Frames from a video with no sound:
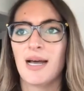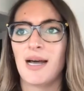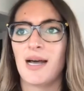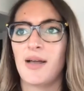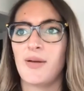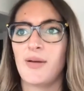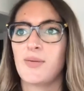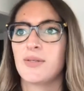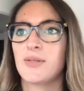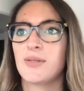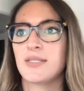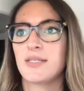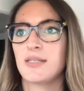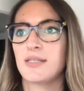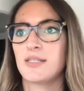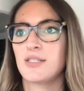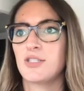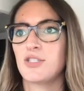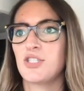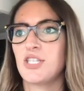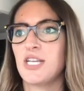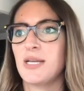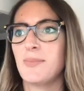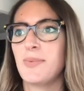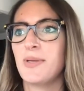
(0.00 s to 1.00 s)
I was a
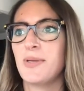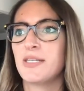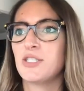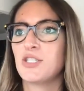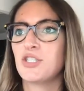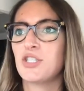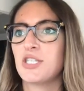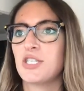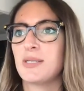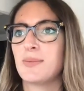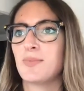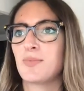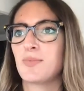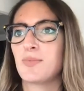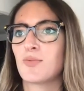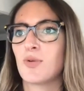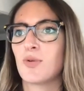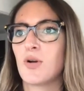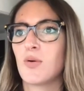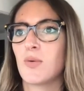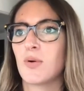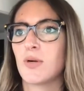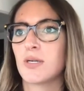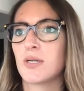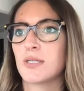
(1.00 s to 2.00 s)
championship
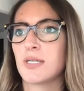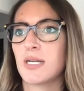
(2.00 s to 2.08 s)
rower,